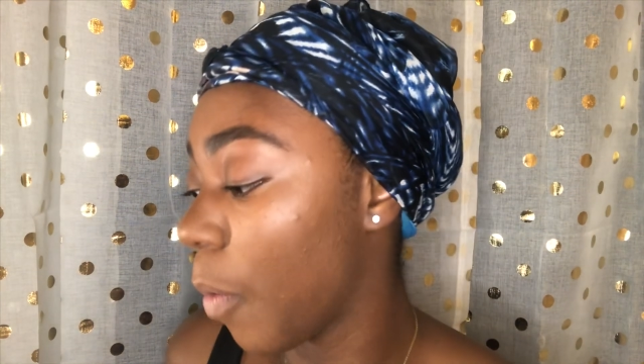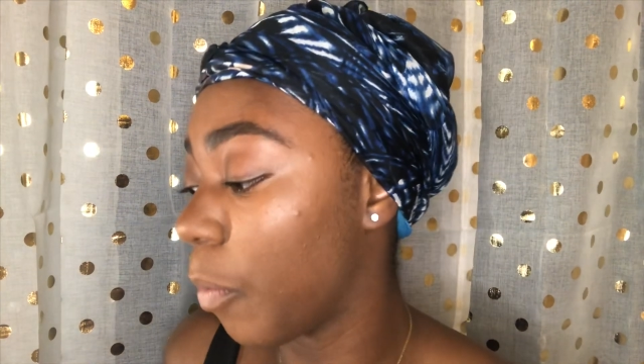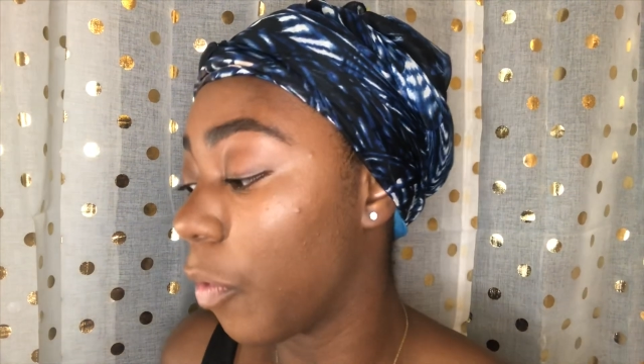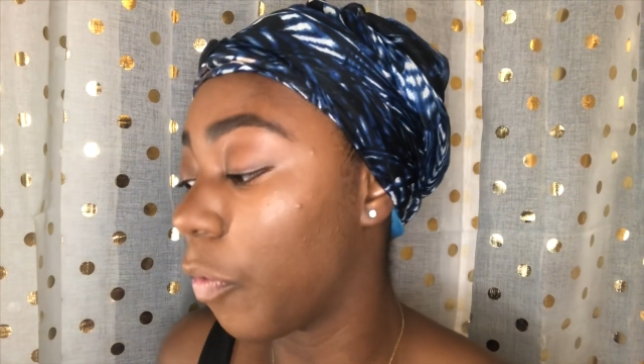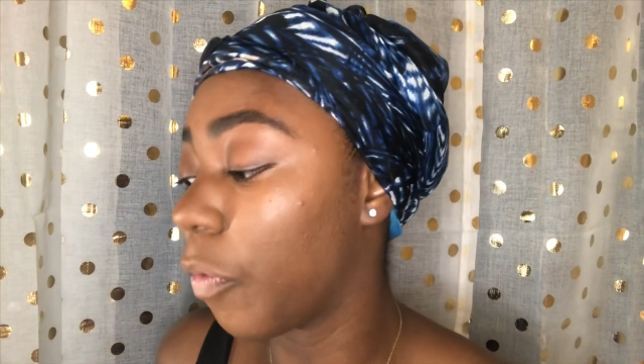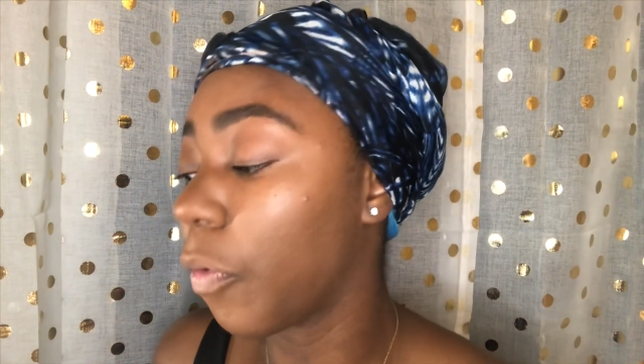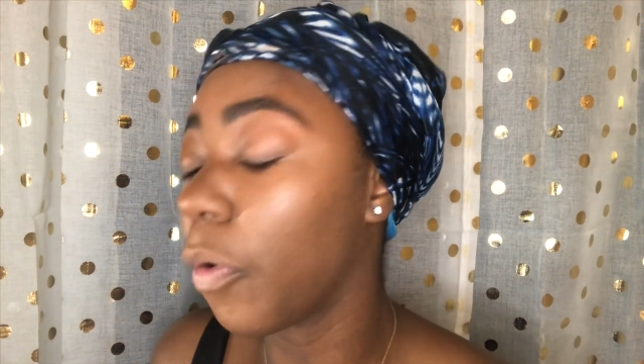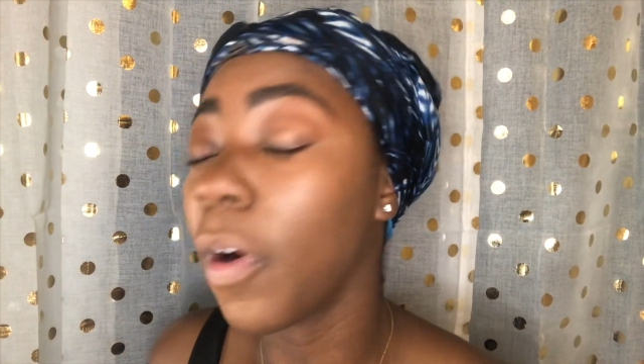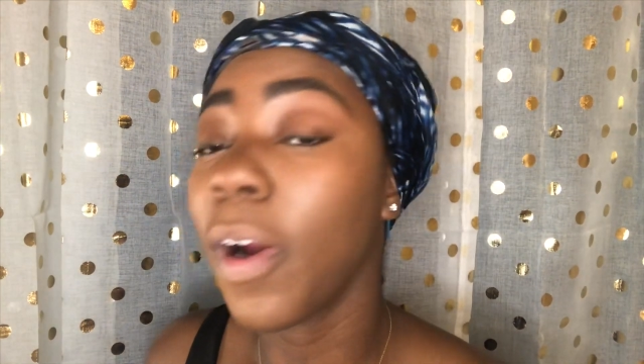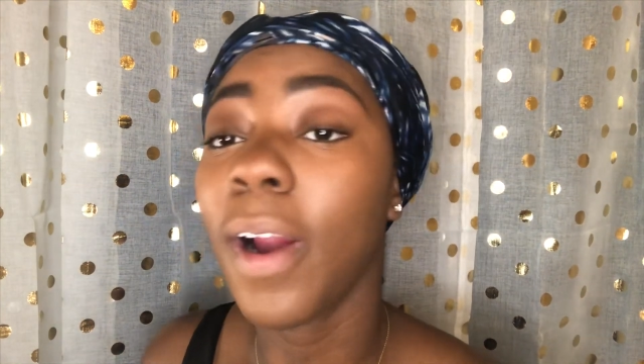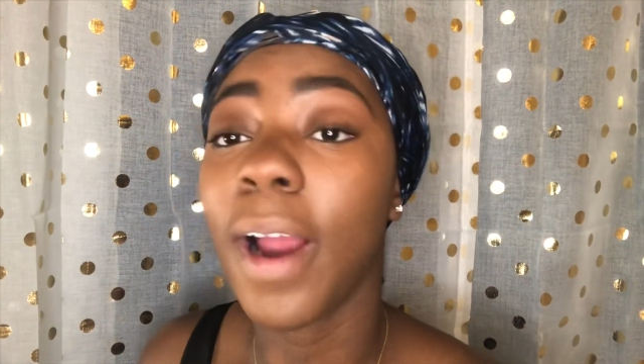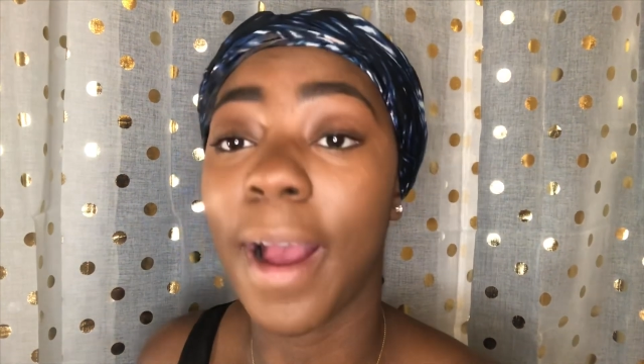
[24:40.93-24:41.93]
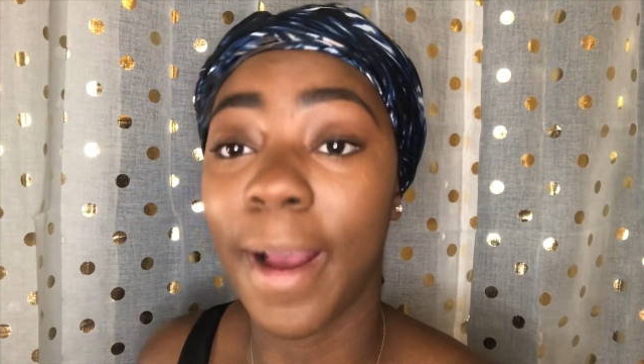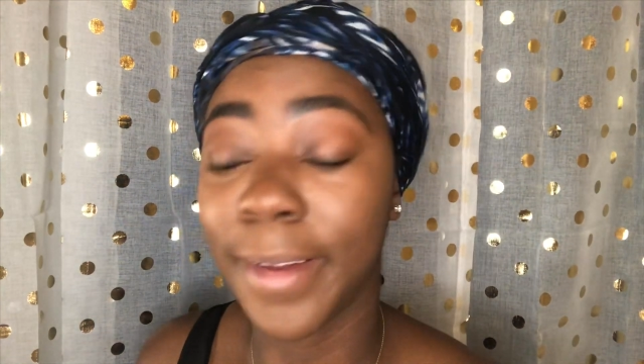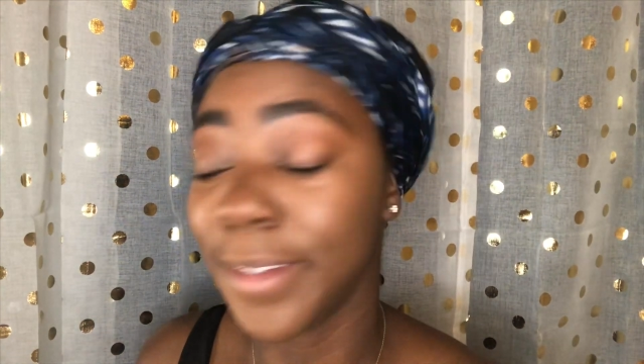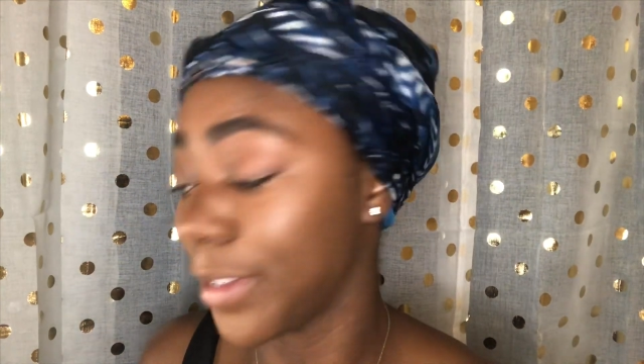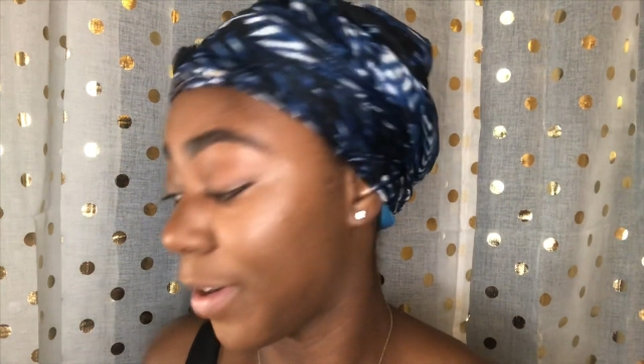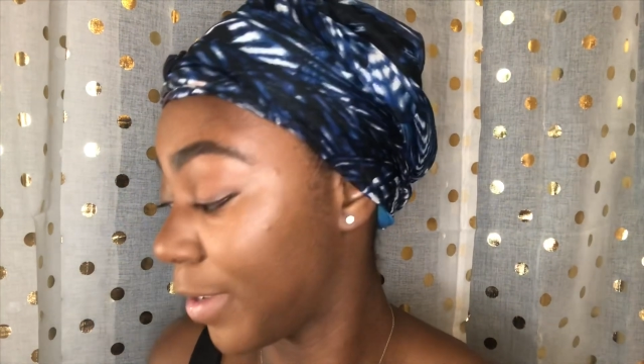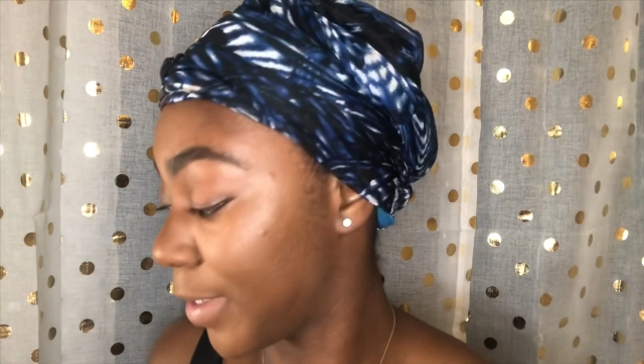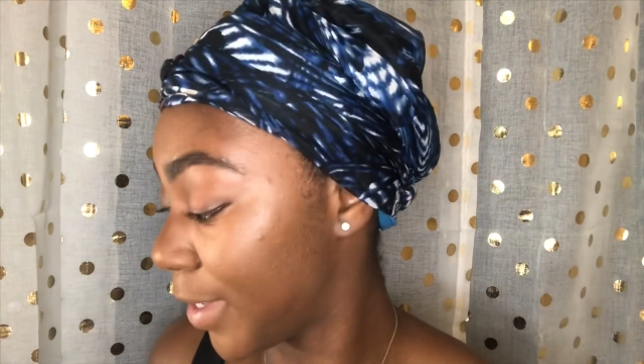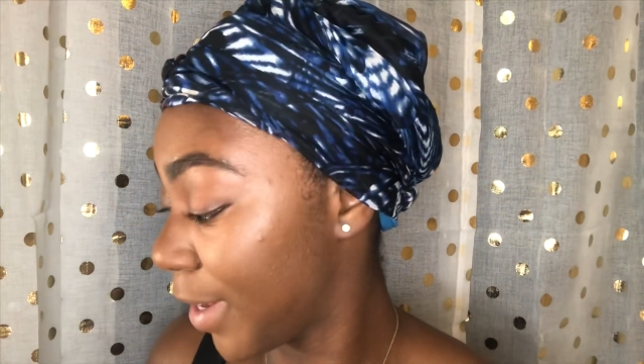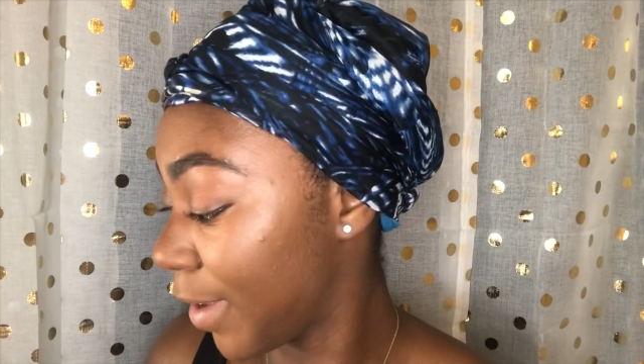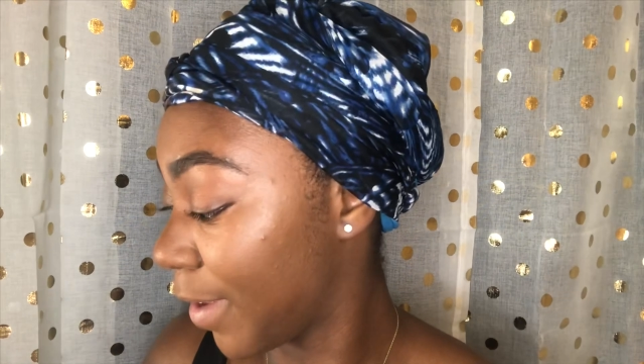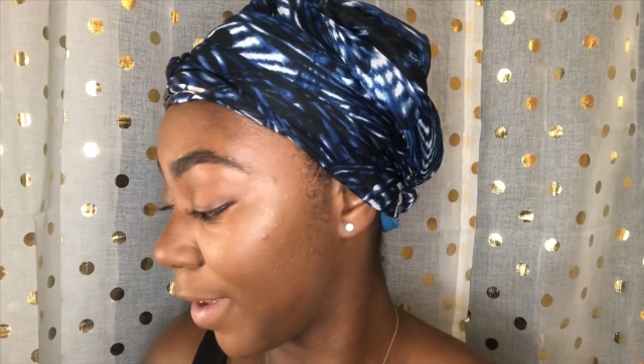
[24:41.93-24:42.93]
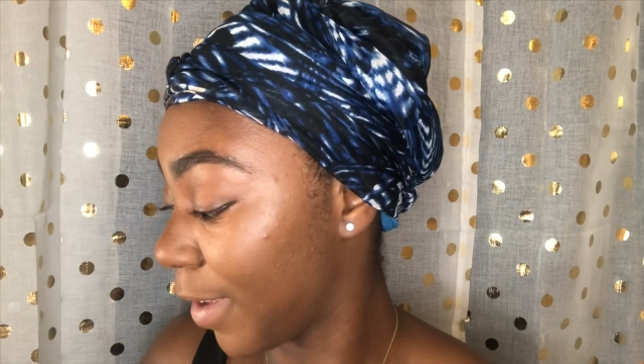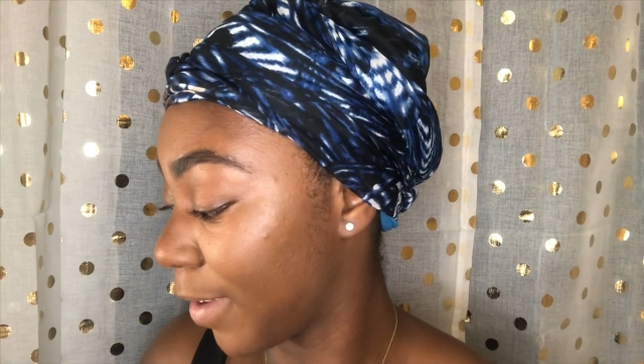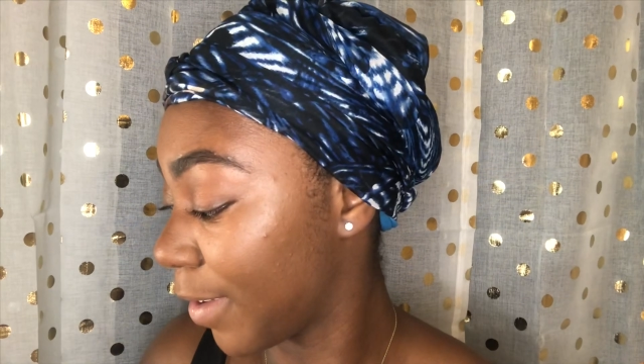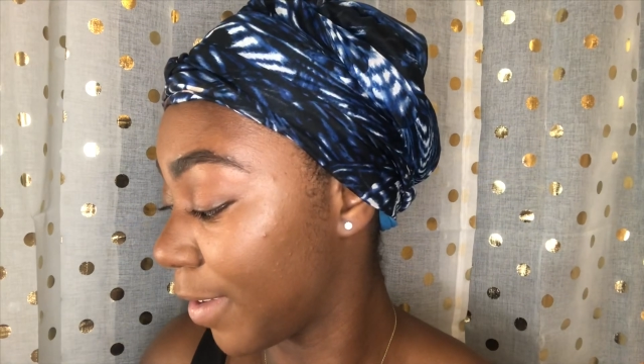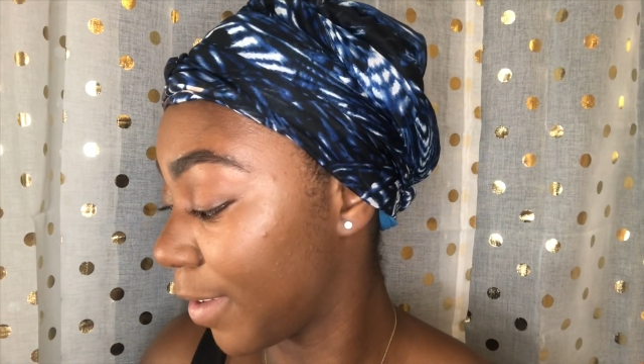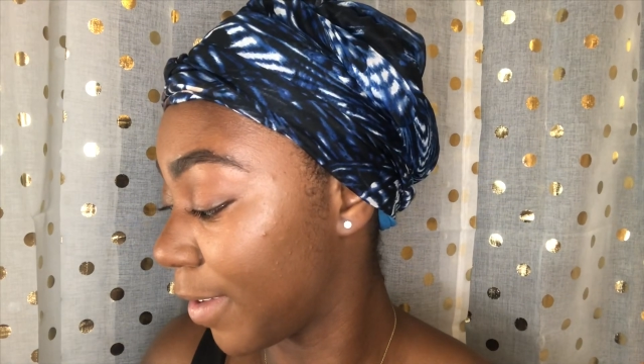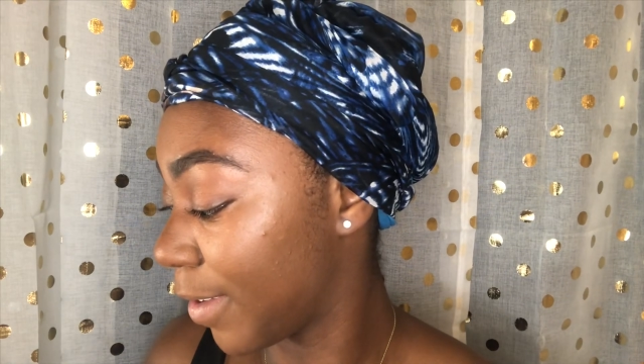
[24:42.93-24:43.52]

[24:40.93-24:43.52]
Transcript: Before I start singing,